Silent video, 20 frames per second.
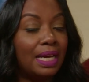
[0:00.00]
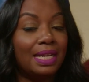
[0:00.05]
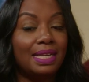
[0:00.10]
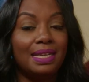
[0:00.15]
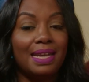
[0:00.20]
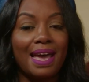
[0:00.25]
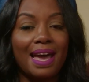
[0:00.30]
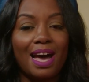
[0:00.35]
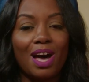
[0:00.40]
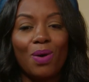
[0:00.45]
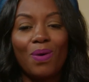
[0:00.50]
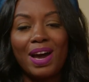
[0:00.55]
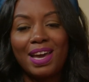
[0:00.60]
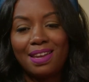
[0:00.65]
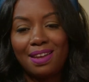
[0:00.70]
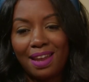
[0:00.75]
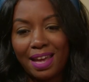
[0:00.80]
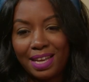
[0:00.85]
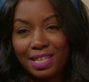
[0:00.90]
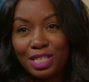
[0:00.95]
Now
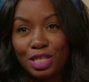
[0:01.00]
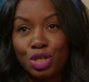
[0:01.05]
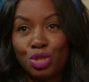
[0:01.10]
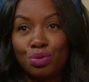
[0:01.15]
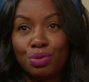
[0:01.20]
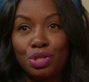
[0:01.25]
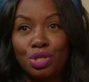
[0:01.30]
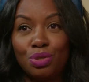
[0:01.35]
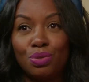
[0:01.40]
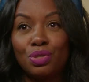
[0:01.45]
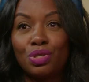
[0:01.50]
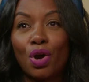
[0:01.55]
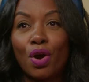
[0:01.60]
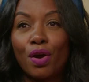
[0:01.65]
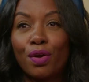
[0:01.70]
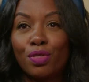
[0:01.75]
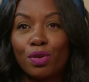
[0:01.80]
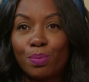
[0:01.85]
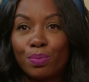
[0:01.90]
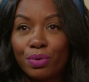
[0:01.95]
I'd like to introduce
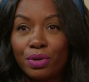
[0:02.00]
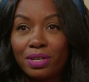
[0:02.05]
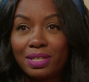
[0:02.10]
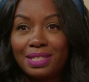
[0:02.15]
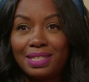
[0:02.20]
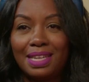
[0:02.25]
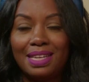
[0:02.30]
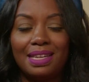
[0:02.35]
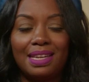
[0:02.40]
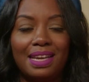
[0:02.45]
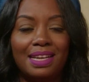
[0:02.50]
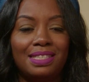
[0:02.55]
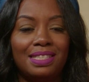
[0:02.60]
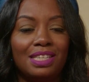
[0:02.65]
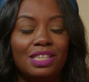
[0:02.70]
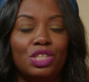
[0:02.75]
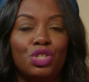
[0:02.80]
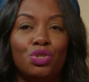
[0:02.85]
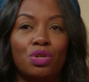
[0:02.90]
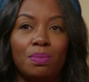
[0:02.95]
Arthur Brooks,
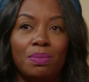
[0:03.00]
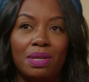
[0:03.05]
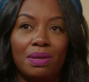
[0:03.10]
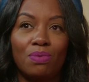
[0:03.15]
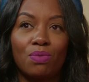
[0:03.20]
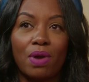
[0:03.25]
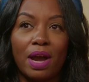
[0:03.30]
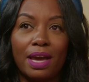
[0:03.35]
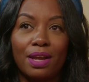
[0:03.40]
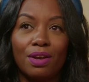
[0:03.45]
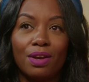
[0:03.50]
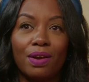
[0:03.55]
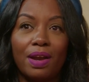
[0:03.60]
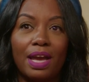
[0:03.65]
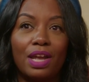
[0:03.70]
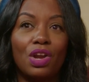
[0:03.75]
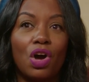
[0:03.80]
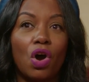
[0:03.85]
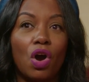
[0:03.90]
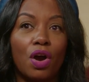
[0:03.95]
Atlantic contributing writer
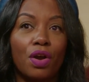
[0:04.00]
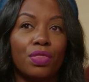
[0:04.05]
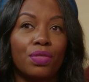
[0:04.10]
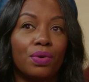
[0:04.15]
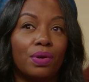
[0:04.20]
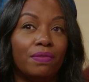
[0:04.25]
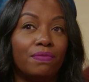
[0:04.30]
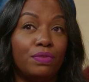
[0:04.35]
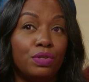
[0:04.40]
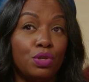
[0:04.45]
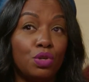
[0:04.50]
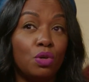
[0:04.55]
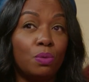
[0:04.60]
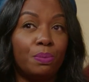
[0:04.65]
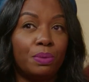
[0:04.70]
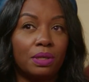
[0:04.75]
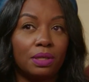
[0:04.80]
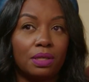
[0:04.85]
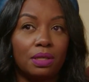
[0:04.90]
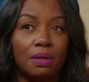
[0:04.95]
and author of new
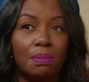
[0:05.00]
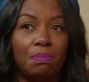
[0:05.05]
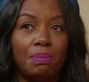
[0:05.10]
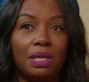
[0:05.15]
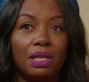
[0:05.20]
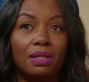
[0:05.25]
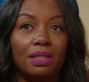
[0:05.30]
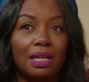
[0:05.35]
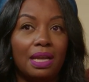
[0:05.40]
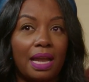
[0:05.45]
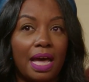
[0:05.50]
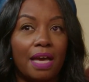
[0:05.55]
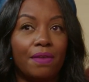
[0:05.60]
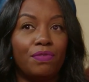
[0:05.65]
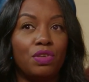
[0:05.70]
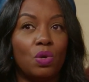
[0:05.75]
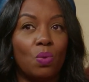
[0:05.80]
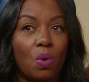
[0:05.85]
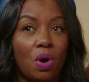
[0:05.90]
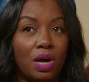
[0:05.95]
book, Build the Life
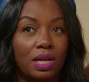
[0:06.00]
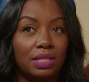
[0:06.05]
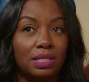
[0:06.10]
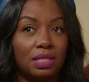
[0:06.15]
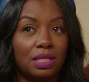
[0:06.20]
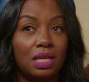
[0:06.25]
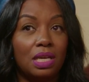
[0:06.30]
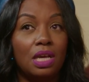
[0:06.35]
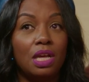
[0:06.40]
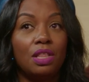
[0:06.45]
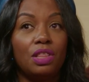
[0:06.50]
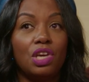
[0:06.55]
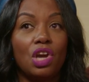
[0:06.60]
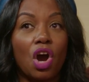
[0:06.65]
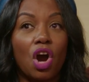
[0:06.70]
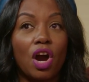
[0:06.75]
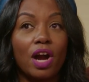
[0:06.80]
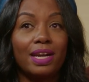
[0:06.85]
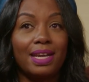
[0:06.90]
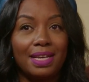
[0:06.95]
You Want. The
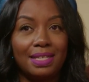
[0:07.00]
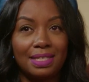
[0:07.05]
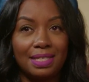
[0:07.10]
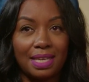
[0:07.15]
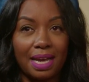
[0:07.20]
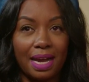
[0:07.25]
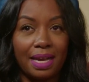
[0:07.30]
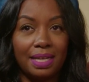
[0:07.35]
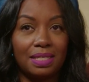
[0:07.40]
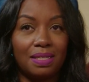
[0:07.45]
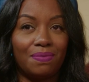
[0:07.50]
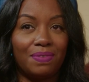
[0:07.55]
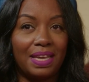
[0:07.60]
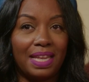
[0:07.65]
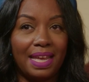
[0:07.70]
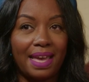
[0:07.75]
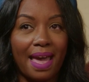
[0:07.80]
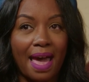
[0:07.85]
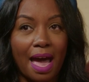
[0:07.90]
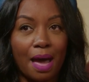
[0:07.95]
Art and Science of
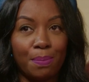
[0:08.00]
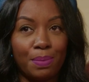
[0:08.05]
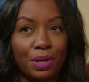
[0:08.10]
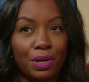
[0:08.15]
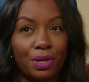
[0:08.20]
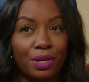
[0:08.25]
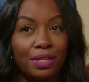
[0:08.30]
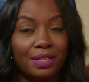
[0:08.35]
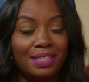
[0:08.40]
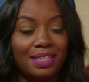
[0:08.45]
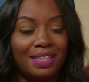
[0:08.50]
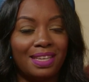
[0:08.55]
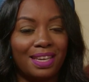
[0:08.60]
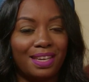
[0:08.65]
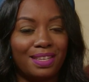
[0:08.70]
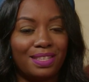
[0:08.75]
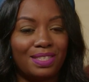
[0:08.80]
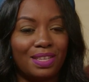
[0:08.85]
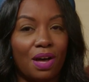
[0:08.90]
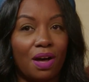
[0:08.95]
Getting Happier, to
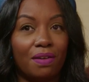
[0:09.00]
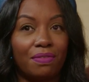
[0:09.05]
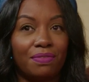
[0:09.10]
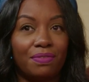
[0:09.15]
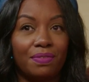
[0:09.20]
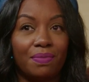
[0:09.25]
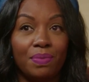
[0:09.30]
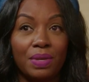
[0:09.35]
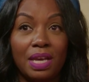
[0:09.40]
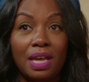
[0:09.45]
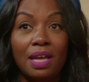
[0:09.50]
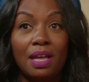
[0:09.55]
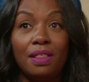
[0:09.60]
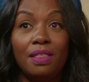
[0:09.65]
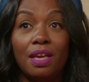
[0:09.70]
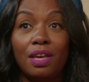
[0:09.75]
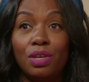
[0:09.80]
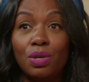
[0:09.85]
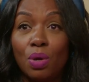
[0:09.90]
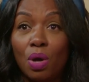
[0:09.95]
kick us off.
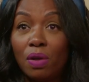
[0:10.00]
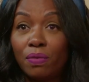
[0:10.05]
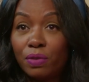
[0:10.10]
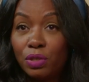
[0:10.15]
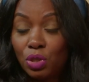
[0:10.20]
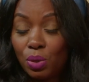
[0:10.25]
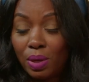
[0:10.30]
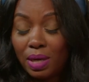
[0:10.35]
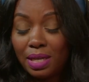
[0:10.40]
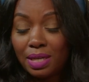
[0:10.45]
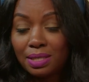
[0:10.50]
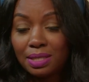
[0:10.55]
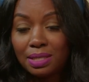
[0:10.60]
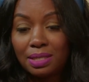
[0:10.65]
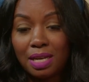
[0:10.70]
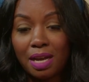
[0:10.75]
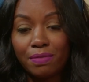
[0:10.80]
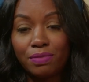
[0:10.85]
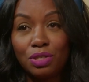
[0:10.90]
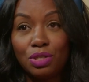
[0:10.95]
Thank you all for joining us
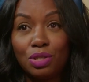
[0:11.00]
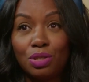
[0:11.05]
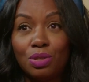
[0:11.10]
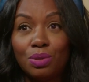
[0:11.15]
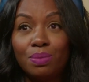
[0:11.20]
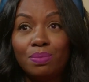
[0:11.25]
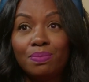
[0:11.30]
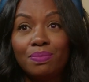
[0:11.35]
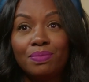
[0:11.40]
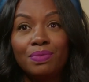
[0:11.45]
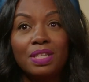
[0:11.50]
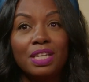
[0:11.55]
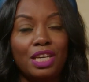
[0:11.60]
this afternoon.